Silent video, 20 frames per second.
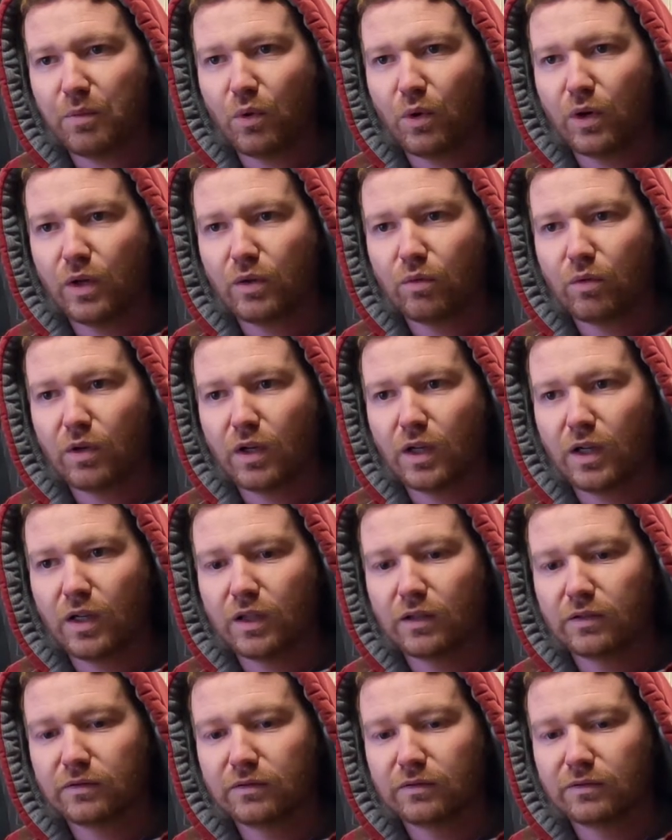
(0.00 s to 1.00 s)
point where
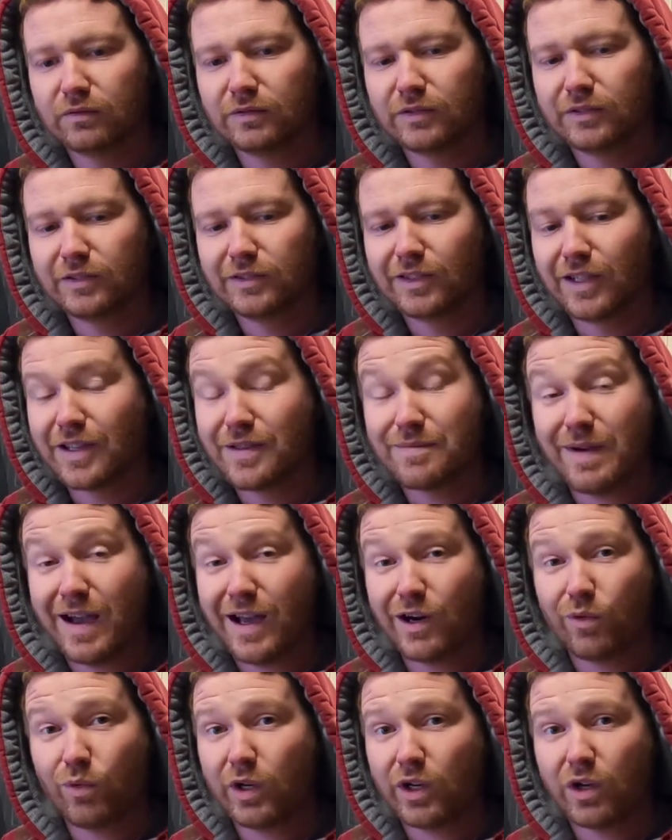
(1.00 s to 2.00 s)
it doesn't
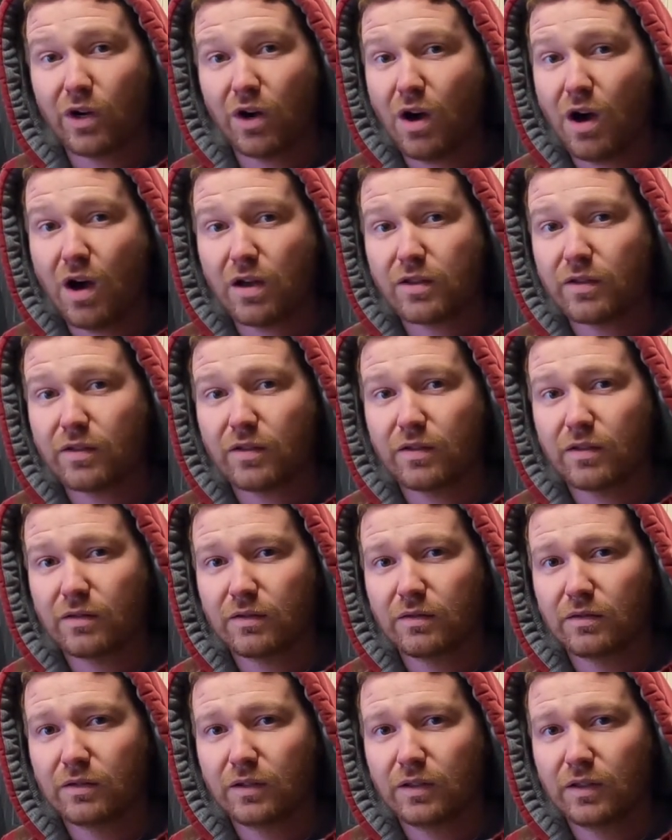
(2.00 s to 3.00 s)
matter what it costs,
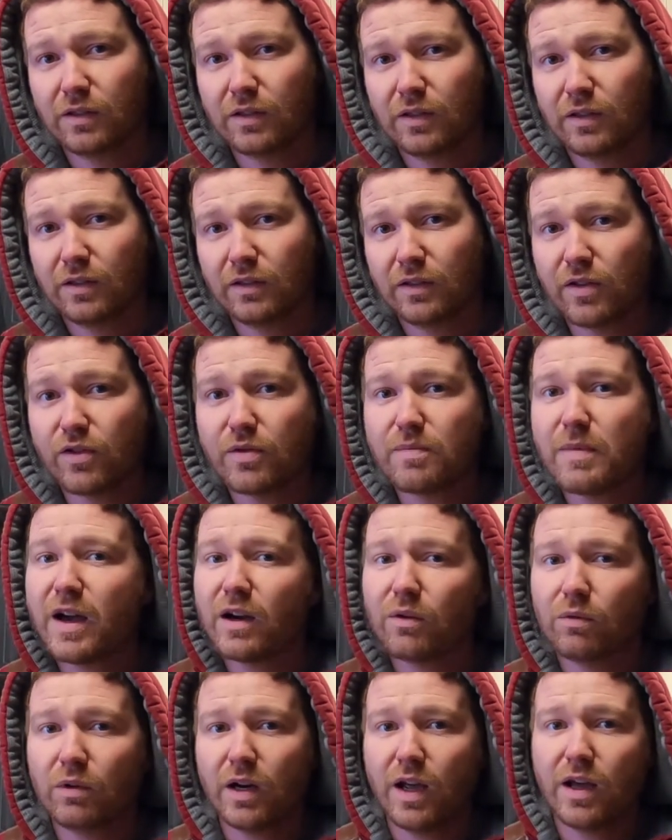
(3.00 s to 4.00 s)
doesn't
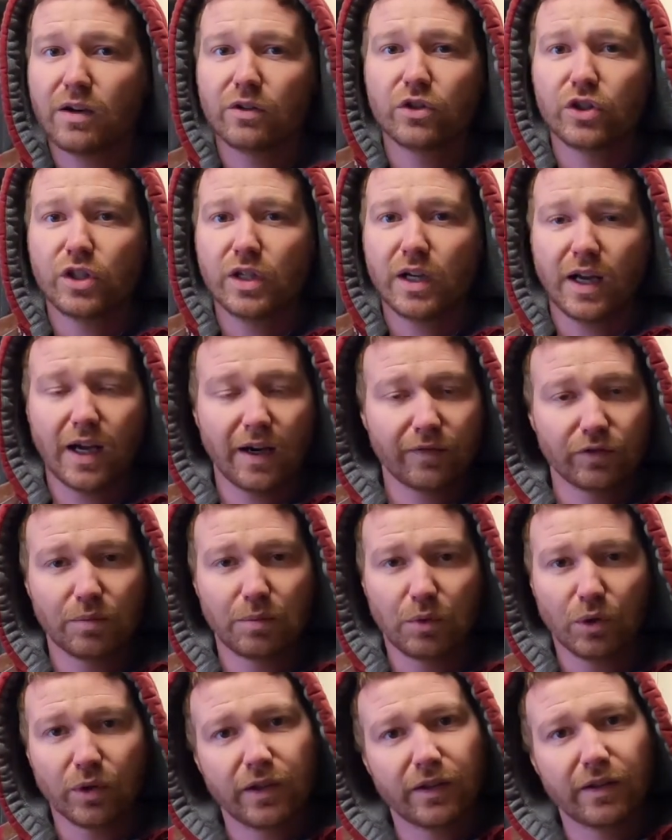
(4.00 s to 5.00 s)
matter what energy I have to
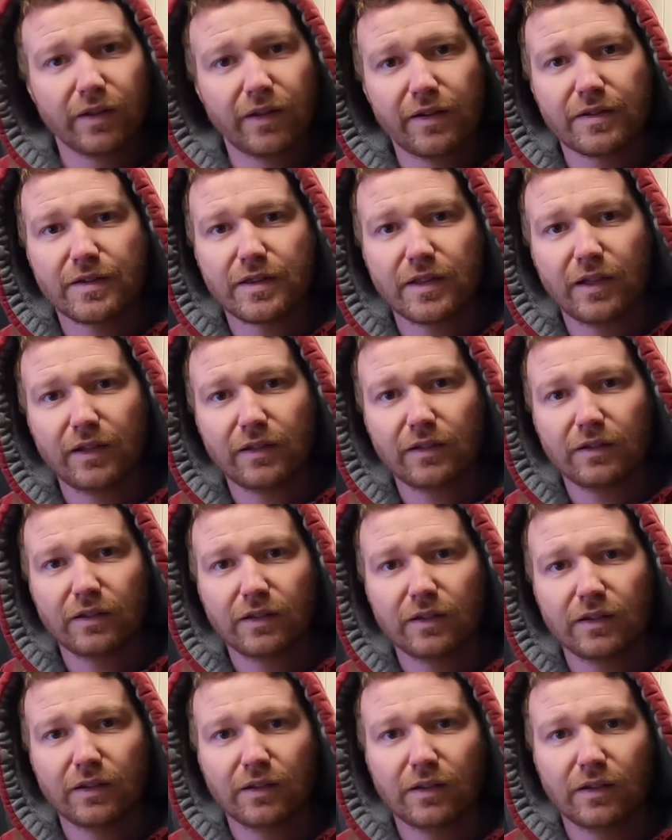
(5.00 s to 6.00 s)
put into this thing,
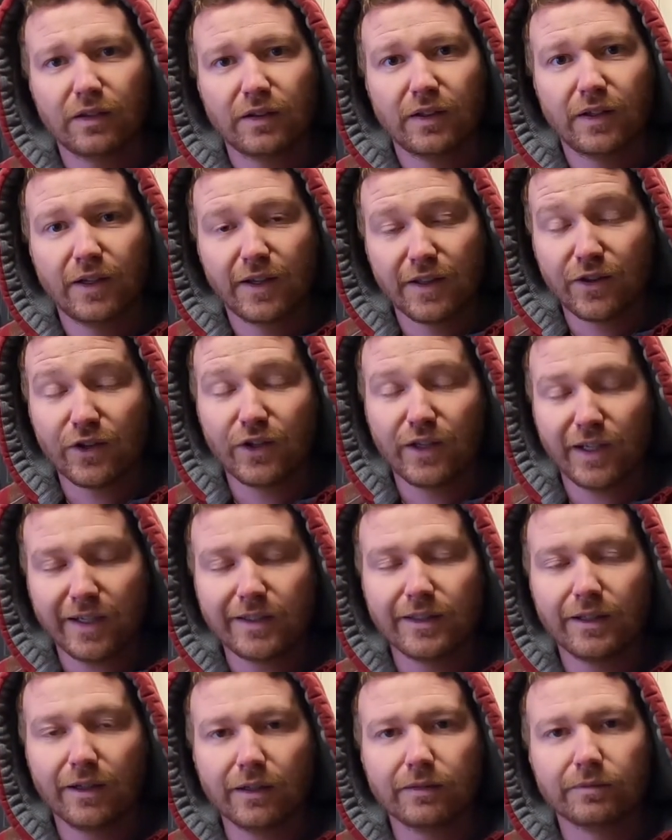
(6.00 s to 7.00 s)
it's gonna
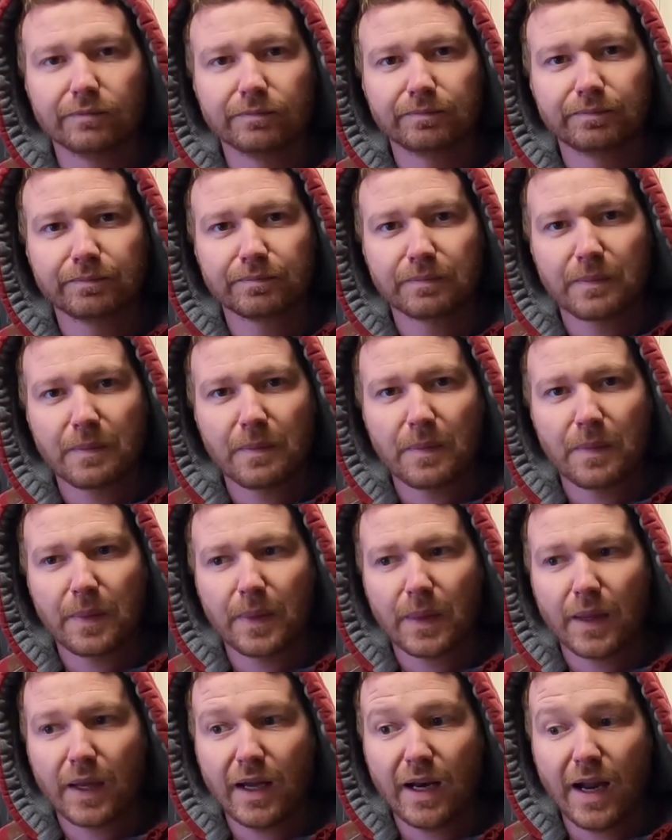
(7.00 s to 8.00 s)
get done.
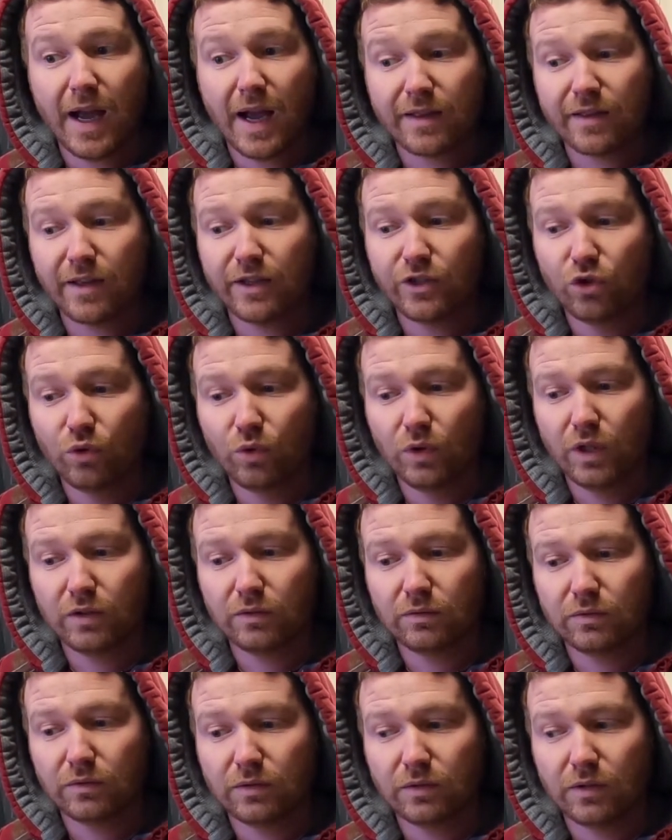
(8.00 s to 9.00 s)
And as I do it,
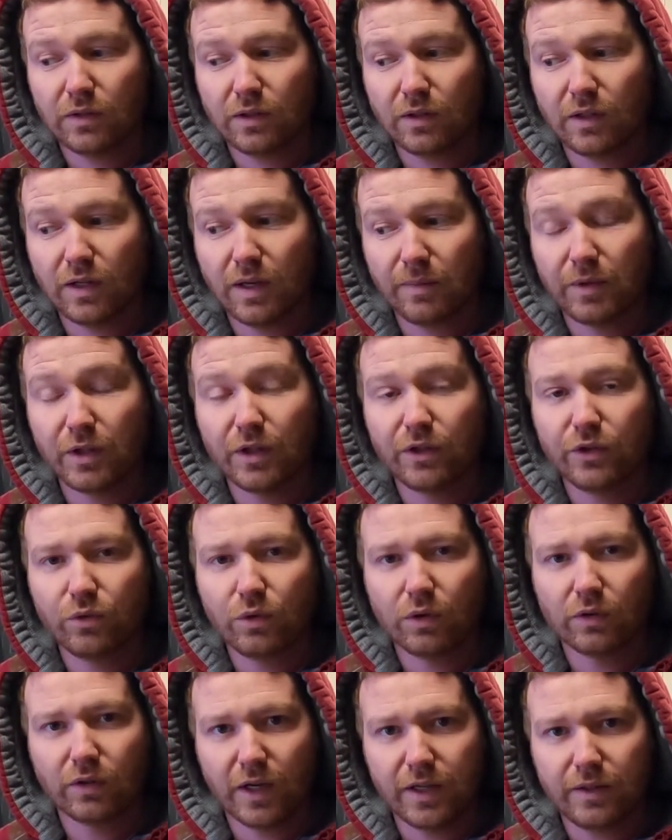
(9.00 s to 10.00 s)
I'm gonna do
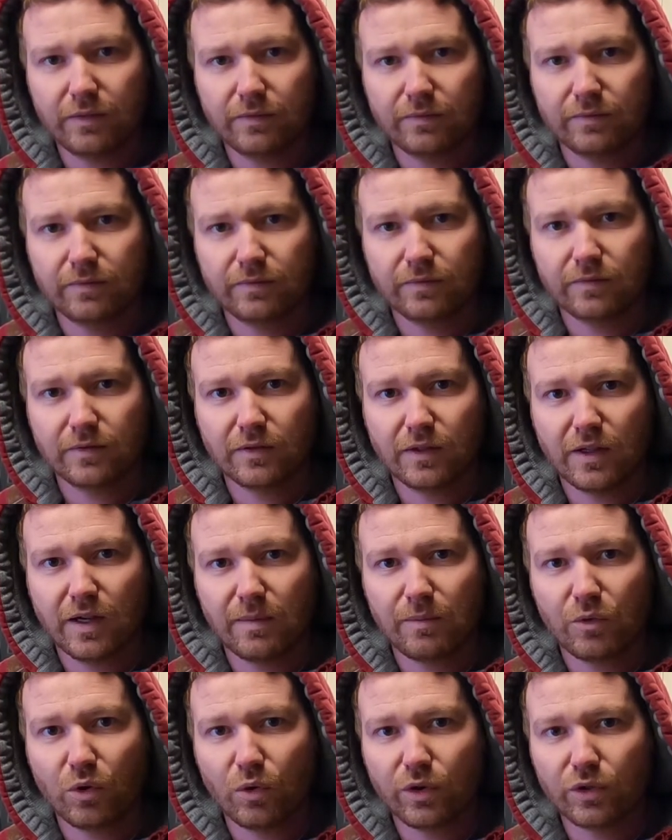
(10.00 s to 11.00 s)
it right.
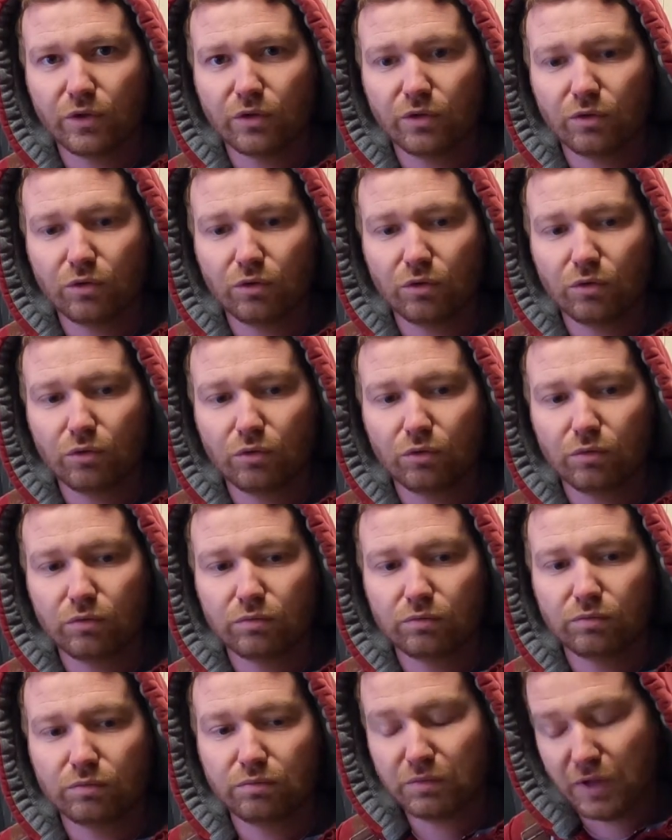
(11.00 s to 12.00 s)
I'm going to
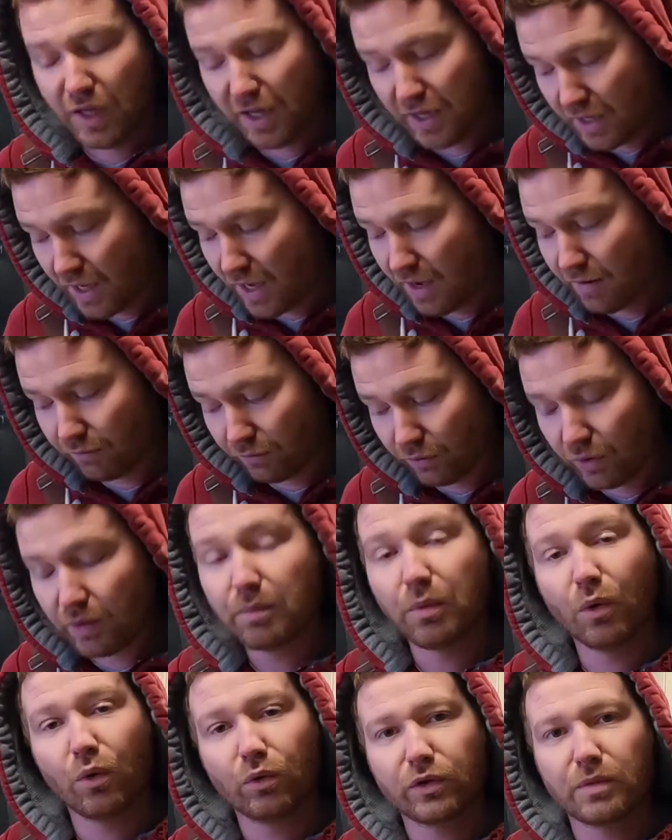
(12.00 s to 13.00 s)
take every
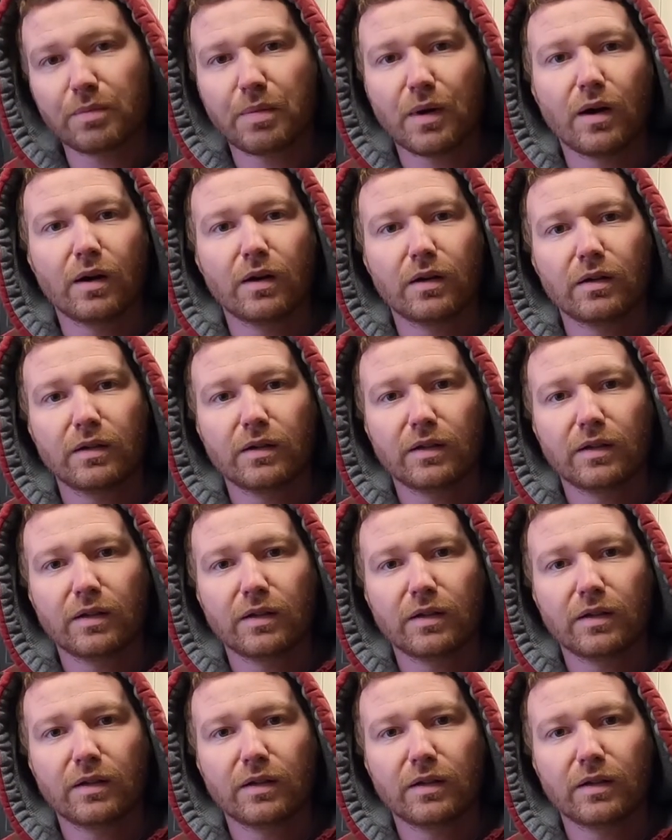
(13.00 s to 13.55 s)
bolt apart